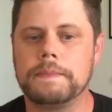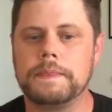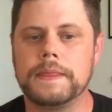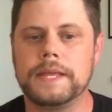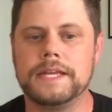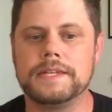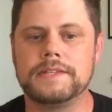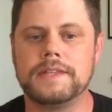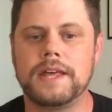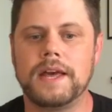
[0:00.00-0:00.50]

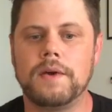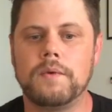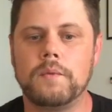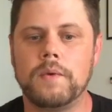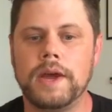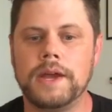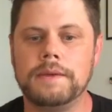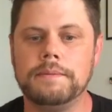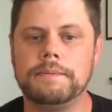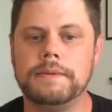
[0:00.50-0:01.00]
is that
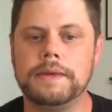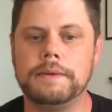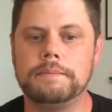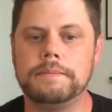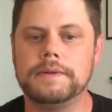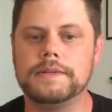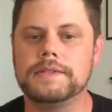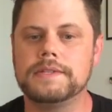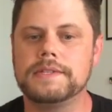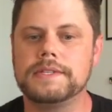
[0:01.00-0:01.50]
white
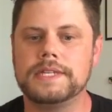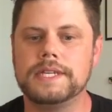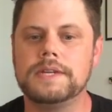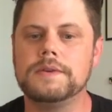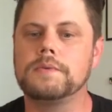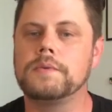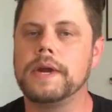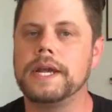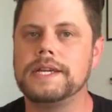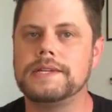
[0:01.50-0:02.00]
people see
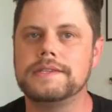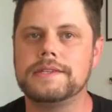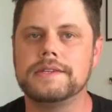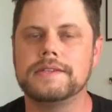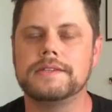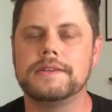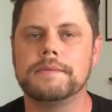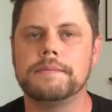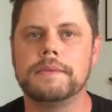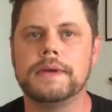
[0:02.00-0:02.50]

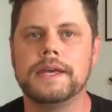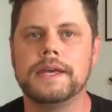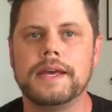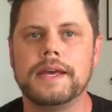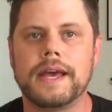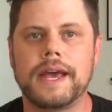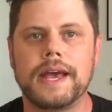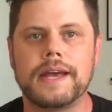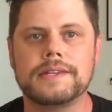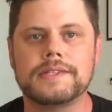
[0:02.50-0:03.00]
racism
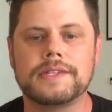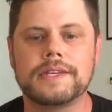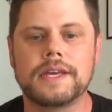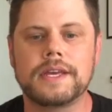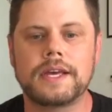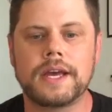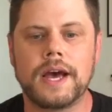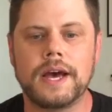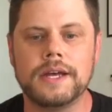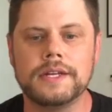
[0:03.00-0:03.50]
as
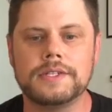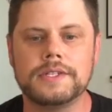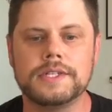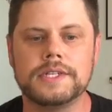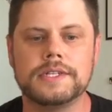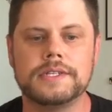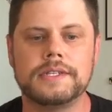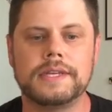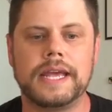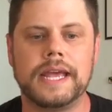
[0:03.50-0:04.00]

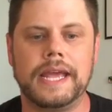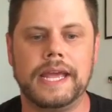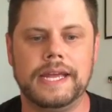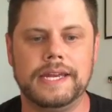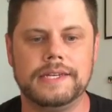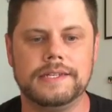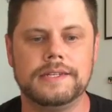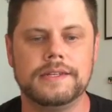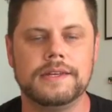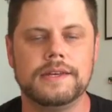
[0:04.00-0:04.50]
conscious
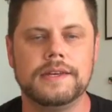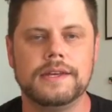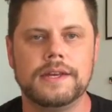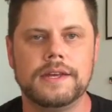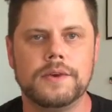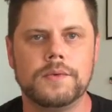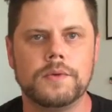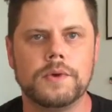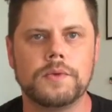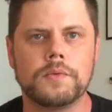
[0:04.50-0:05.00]
hate
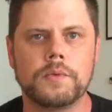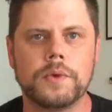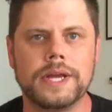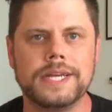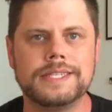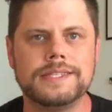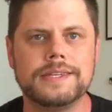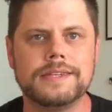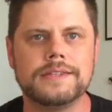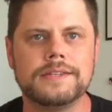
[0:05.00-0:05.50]
when
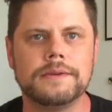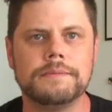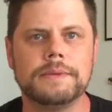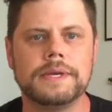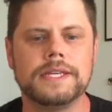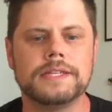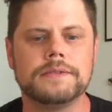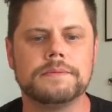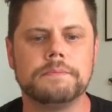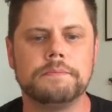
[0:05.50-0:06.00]
racism
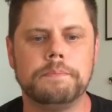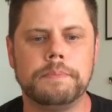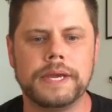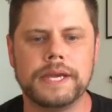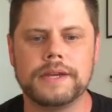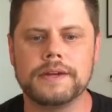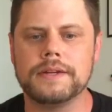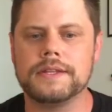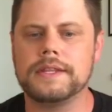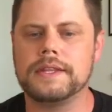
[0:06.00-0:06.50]
is
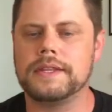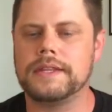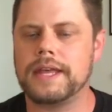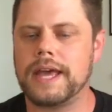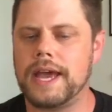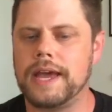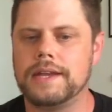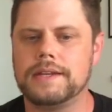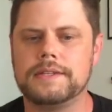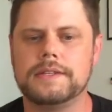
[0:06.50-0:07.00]
bigger than
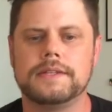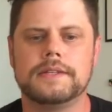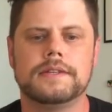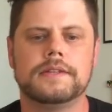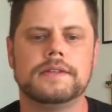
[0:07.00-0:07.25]
that.